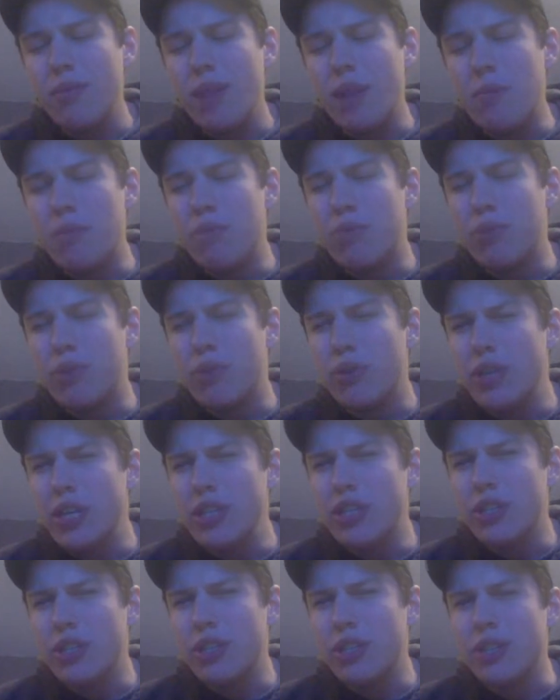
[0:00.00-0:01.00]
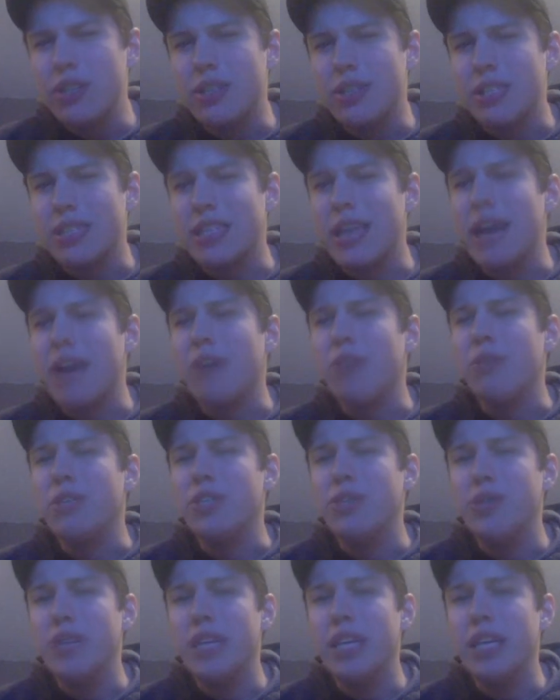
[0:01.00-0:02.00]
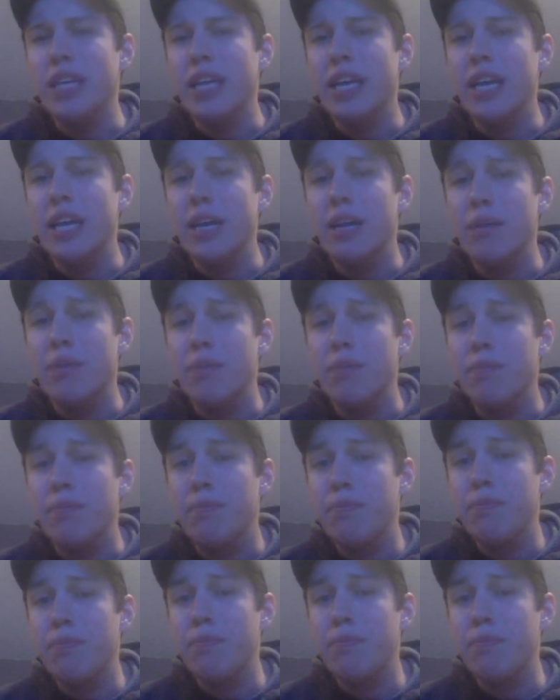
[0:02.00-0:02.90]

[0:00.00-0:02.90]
I'm pretty sure this is exactly what you did in